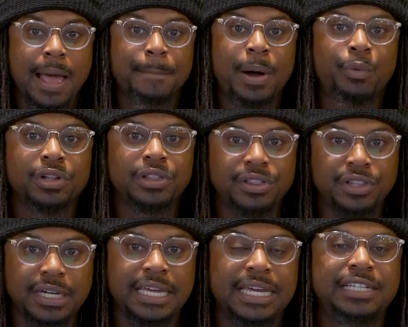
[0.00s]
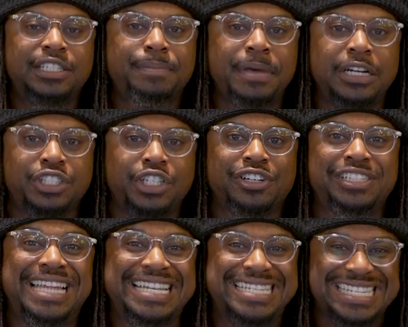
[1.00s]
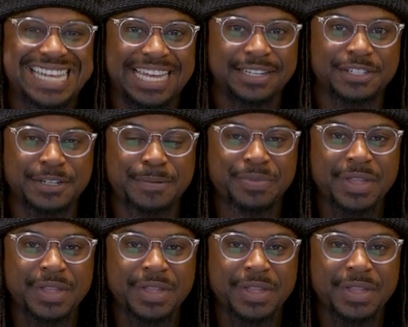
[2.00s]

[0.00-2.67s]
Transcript: but we're looking to be a church that sins.